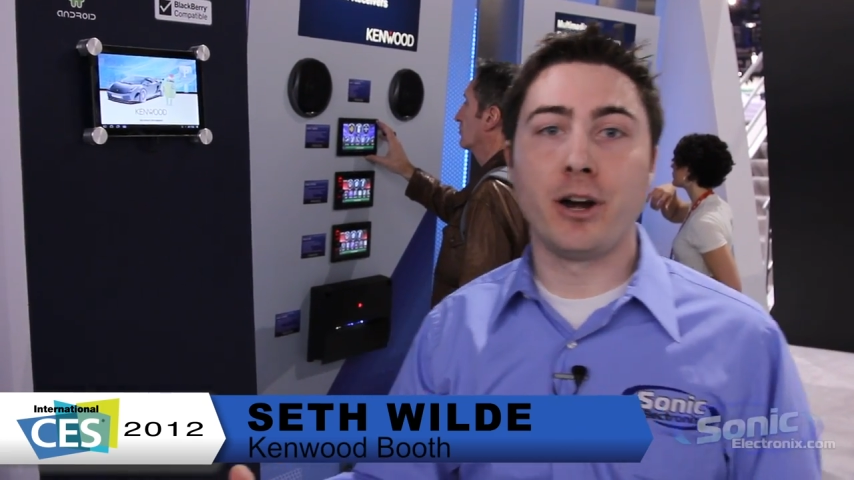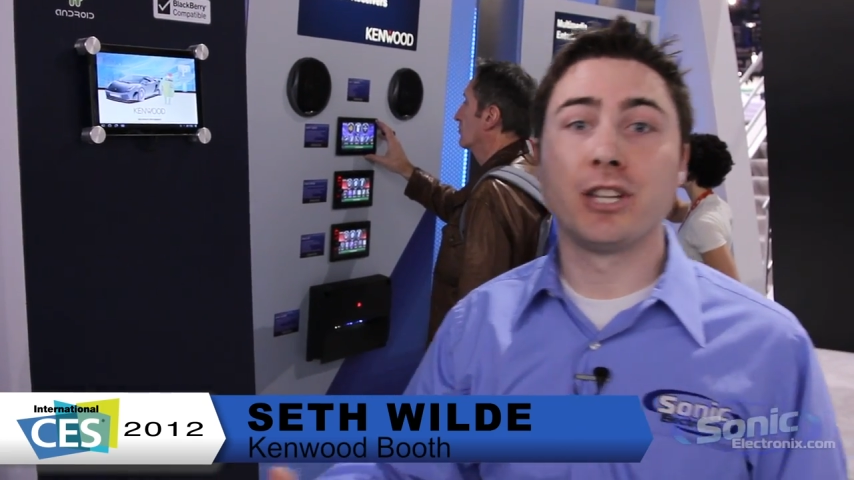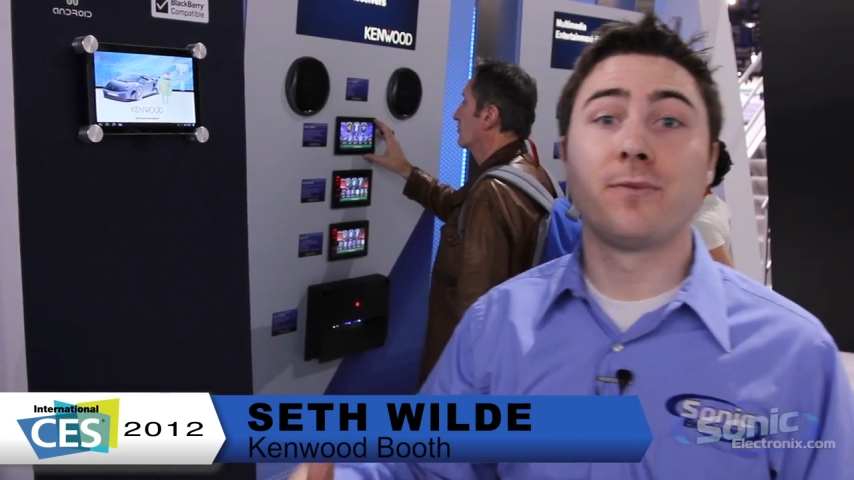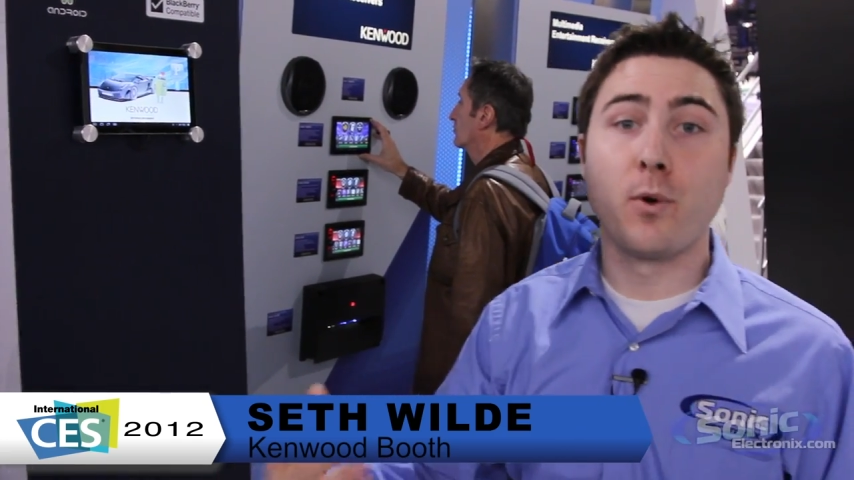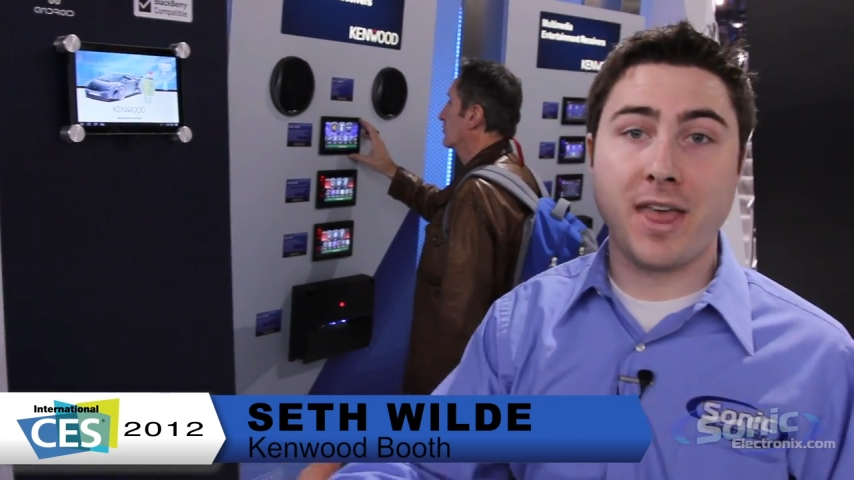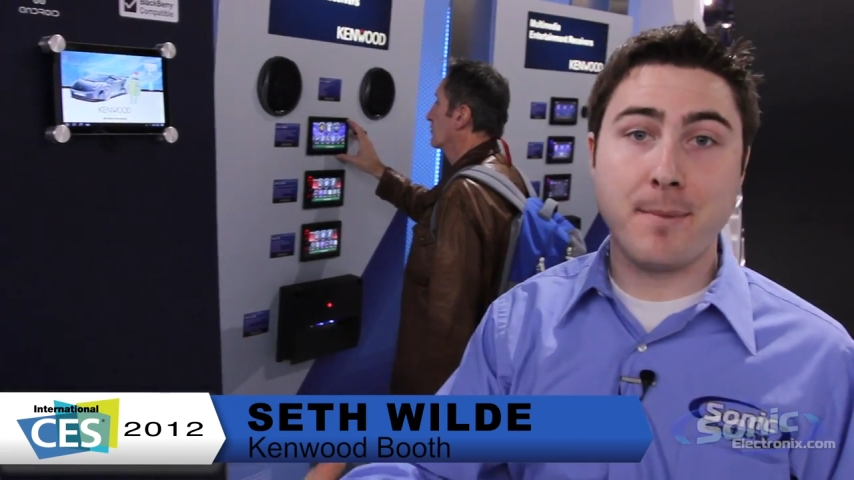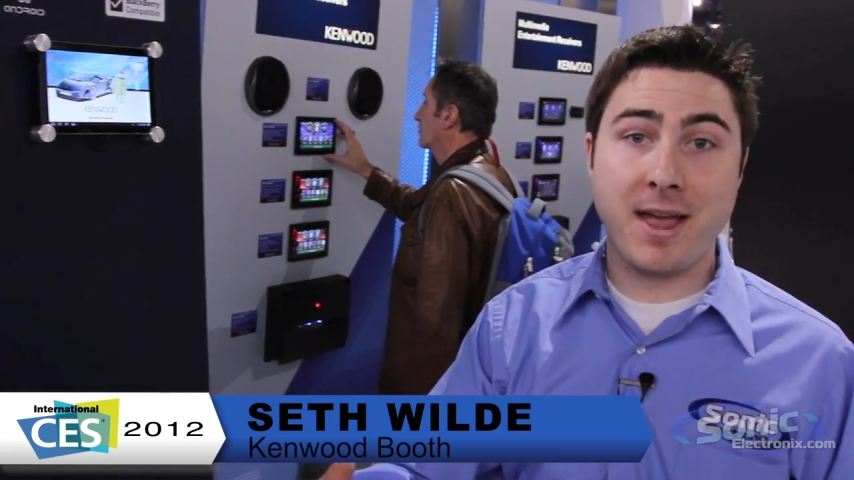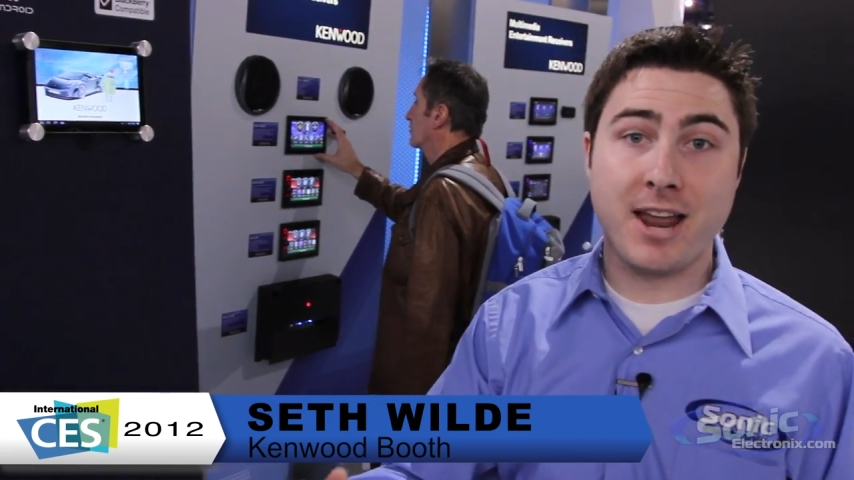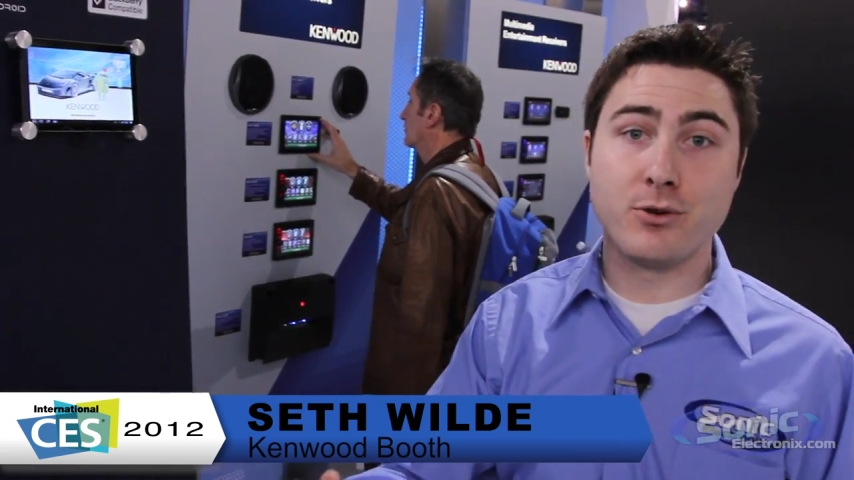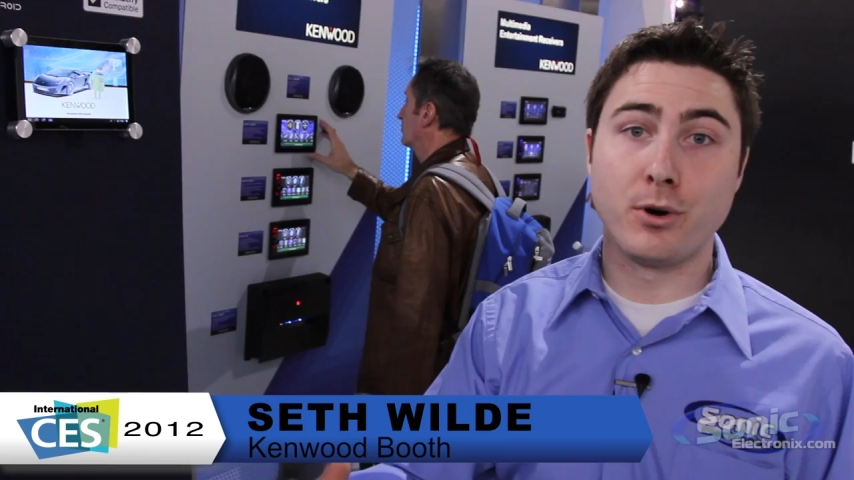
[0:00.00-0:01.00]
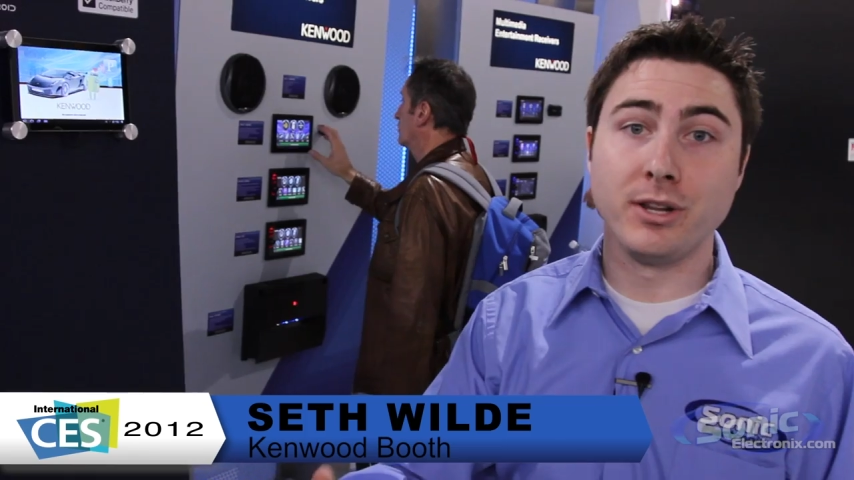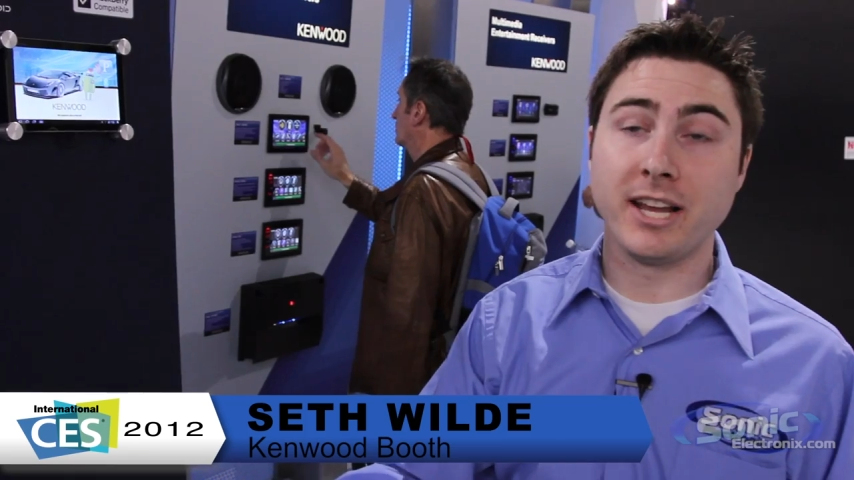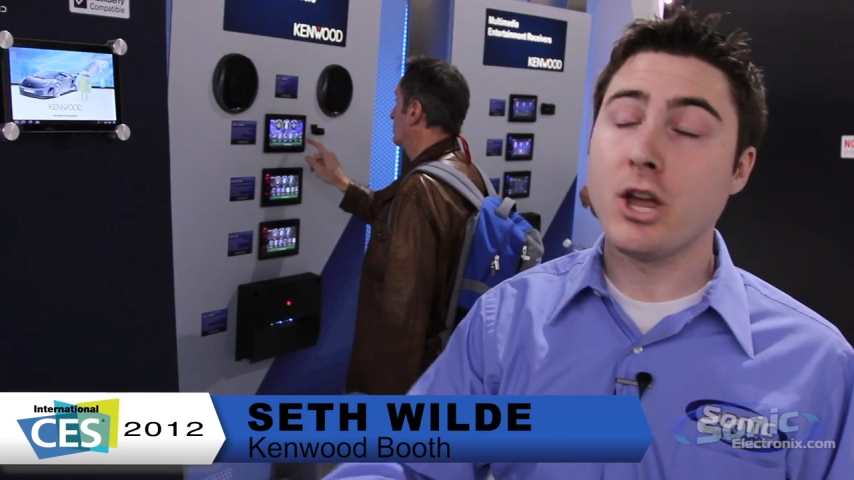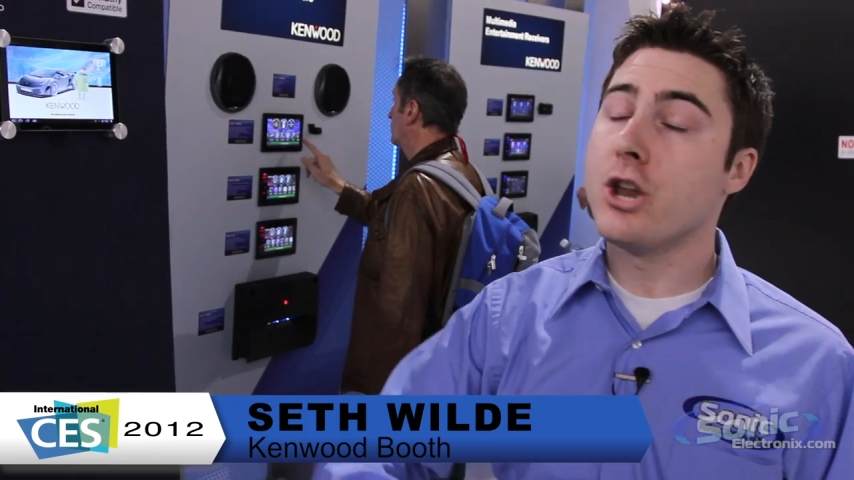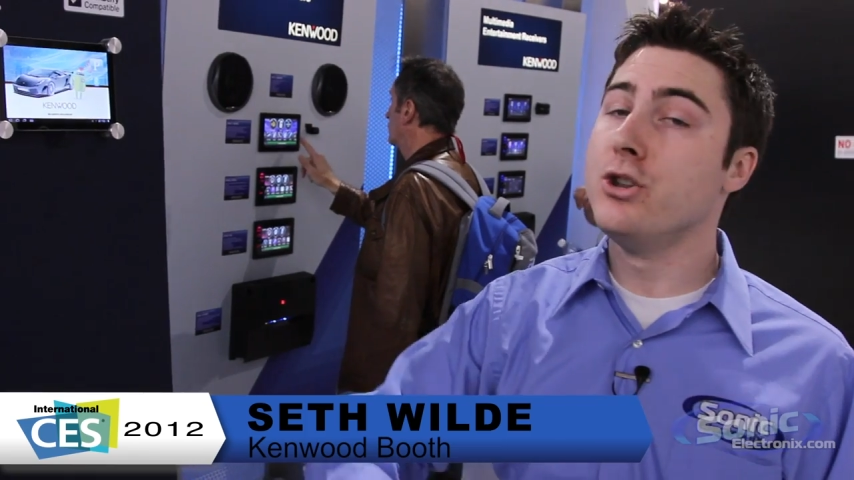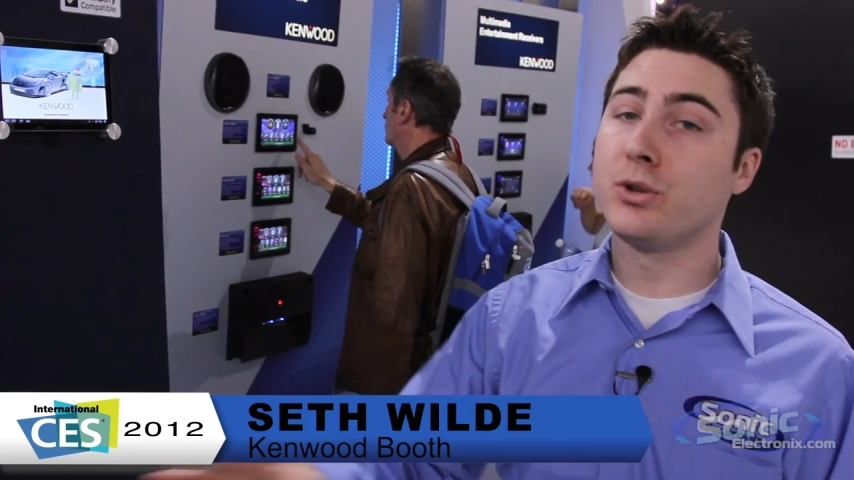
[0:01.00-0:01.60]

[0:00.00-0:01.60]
markets for that Pandora link.